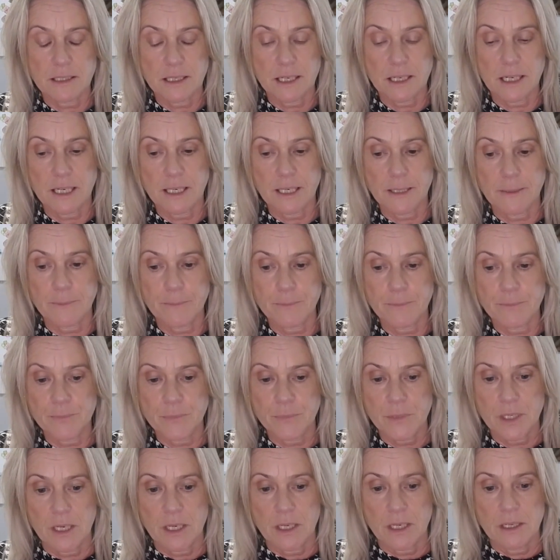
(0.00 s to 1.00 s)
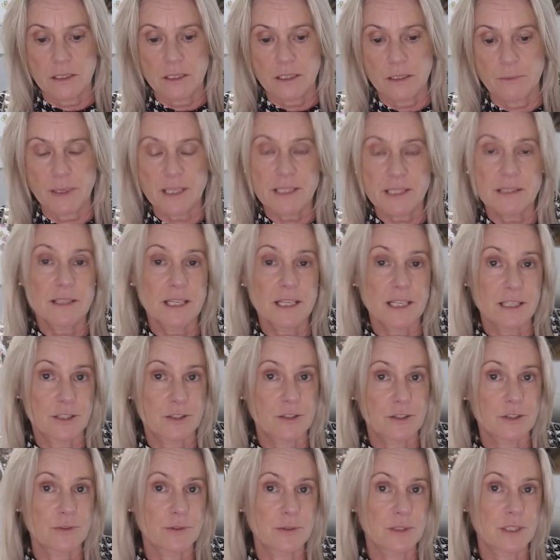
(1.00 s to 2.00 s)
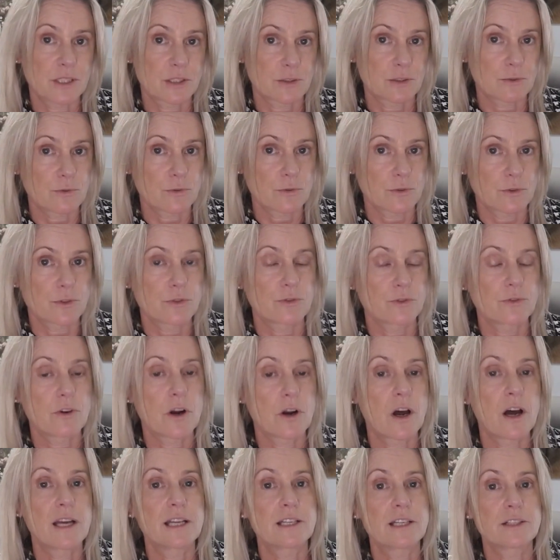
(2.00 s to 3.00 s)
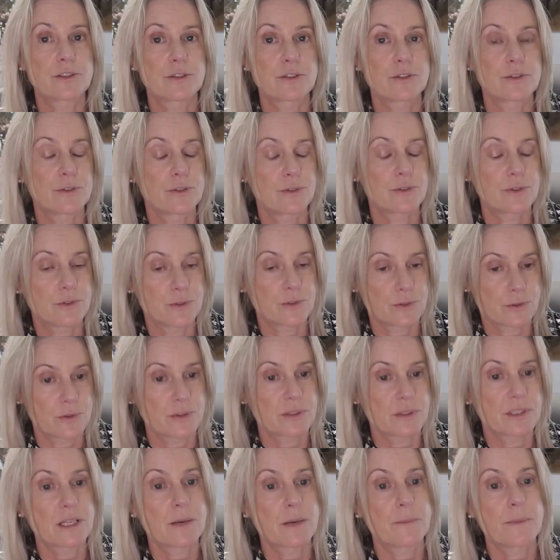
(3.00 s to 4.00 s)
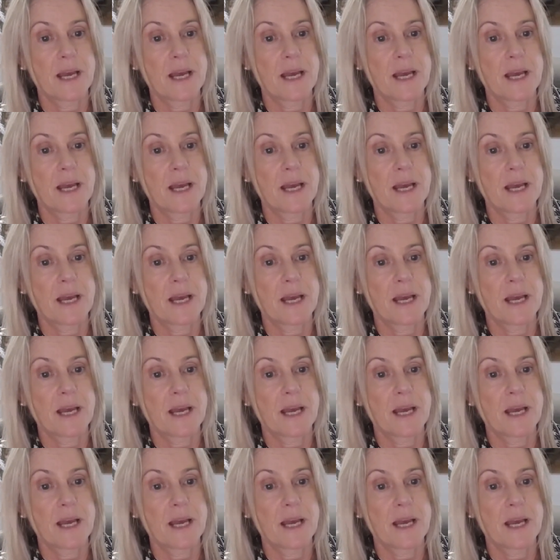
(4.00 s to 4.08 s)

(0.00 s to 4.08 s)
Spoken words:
the best thing to do is still try to do some